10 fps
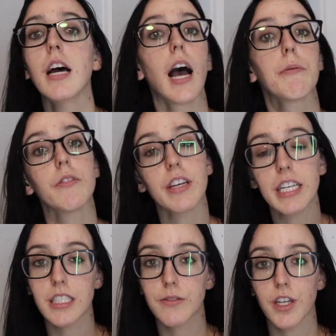I will link
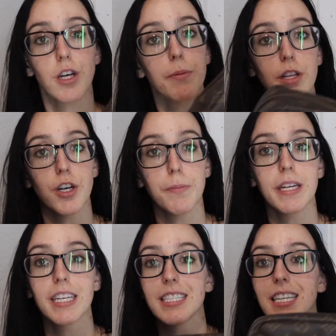his video below
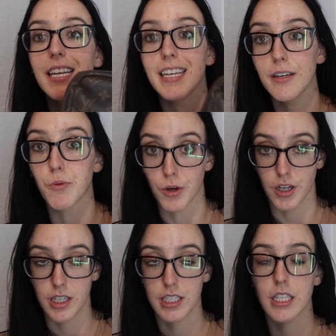because it
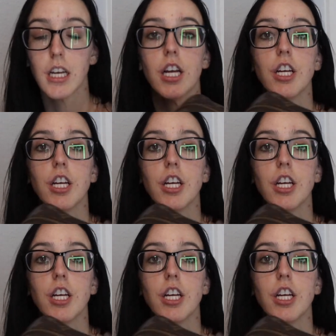worked.